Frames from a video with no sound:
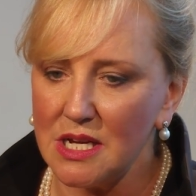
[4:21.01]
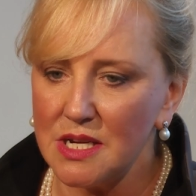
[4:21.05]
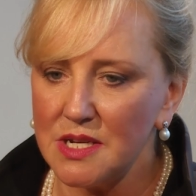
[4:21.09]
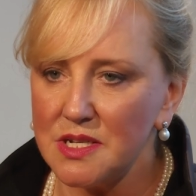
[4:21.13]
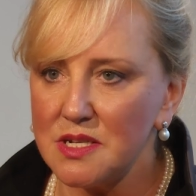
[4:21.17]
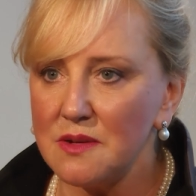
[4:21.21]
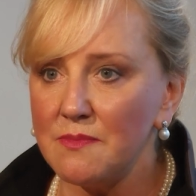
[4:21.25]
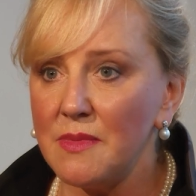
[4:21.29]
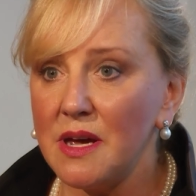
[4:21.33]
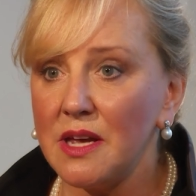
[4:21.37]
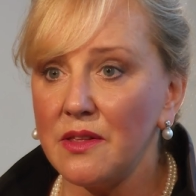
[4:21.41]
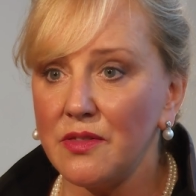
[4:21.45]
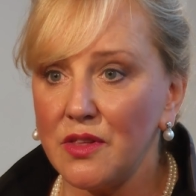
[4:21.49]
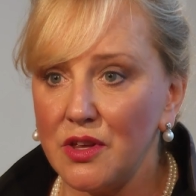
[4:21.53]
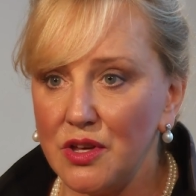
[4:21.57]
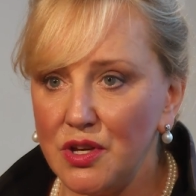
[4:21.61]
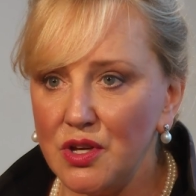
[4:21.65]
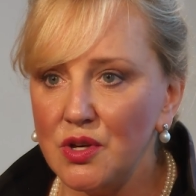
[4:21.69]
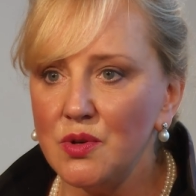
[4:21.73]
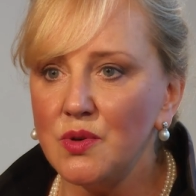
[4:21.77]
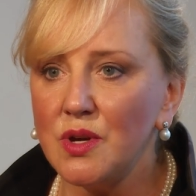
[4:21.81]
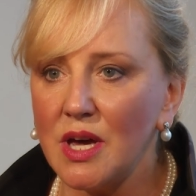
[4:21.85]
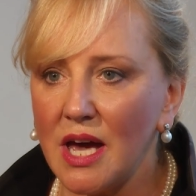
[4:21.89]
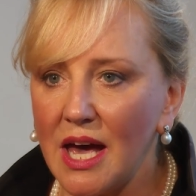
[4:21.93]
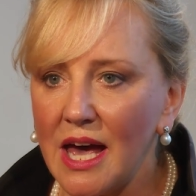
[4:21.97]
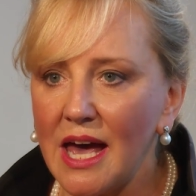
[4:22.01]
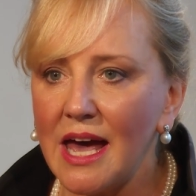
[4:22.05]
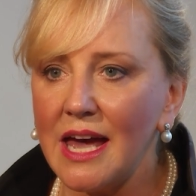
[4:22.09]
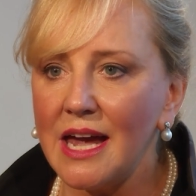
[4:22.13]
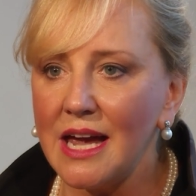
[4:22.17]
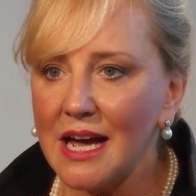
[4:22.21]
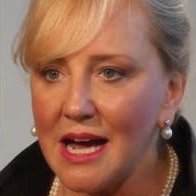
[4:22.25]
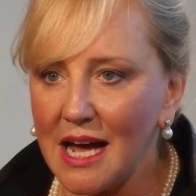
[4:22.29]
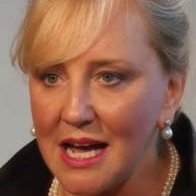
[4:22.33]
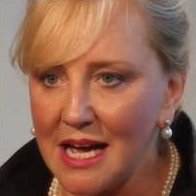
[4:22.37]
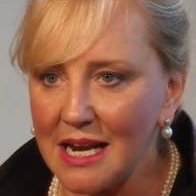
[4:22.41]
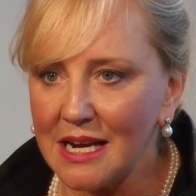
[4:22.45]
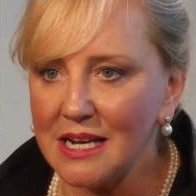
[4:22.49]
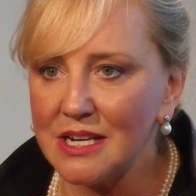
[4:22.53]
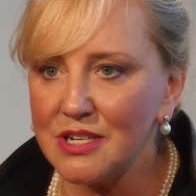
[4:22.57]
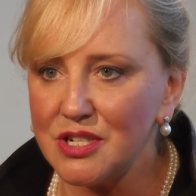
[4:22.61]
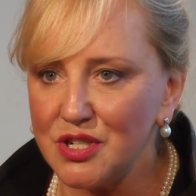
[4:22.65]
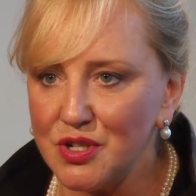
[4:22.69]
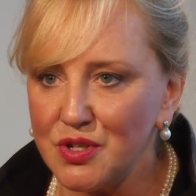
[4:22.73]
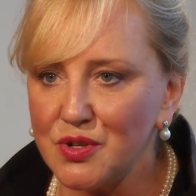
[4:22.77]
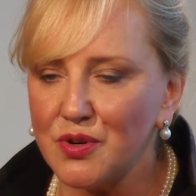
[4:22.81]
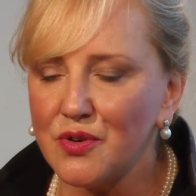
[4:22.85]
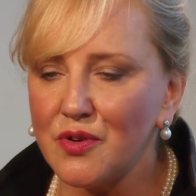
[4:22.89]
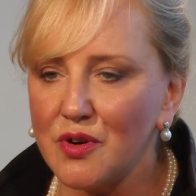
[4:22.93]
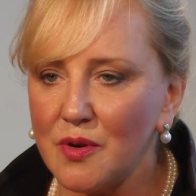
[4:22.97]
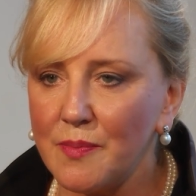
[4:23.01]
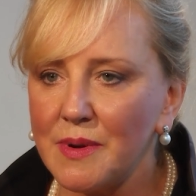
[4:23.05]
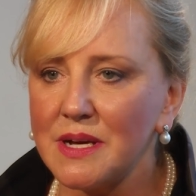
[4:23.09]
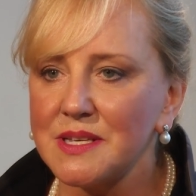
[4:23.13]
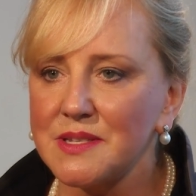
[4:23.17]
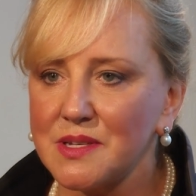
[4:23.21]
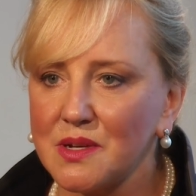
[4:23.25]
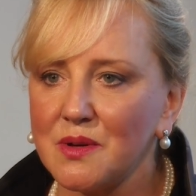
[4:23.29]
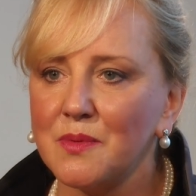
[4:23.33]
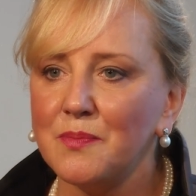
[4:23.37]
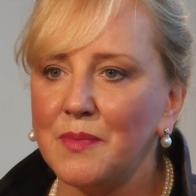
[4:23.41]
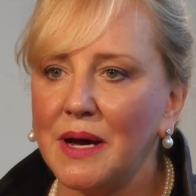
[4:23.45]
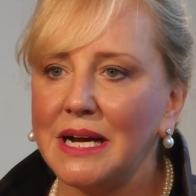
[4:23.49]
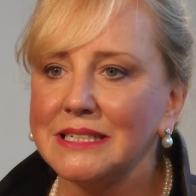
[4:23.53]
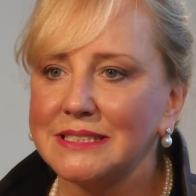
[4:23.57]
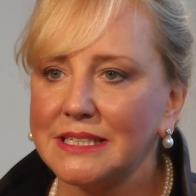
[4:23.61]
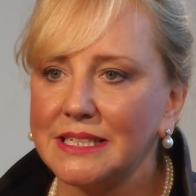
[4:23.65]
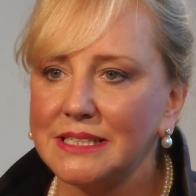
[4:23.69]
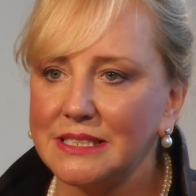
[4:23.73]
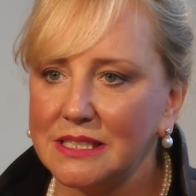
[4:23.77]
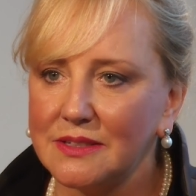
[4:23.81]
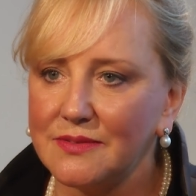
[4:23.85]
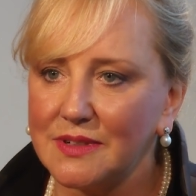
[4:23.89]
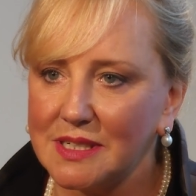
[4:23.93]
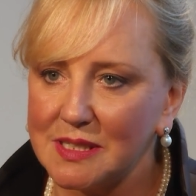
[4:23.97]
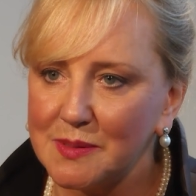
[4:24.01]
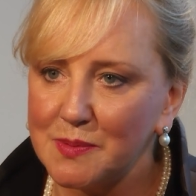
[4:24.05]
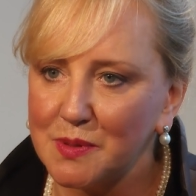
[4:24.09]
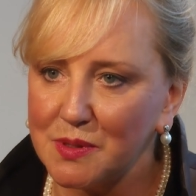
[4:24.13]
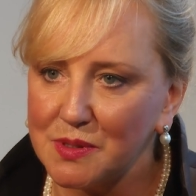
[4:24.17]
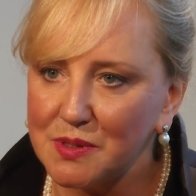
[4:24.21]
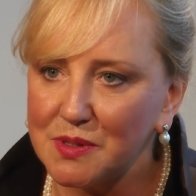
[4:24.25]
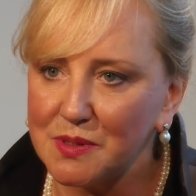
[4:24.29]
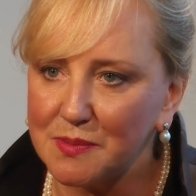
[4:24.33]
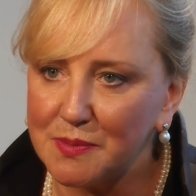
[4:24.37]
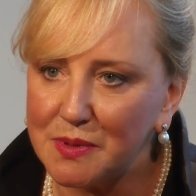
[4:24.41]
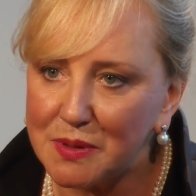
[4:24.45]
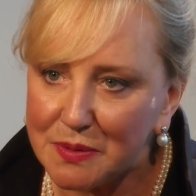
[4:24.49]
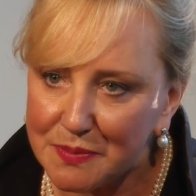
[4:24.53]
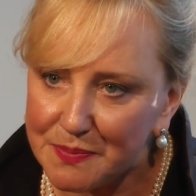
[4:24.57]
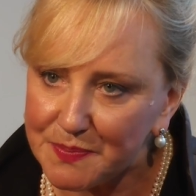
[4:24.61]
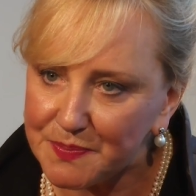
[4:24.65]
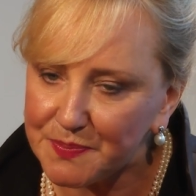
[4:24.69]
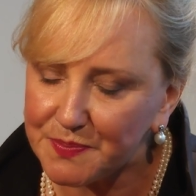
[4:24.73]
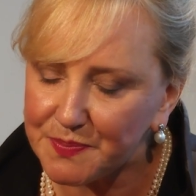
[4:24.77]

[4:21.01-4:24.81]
to make the UK and Europe as competitive as possible.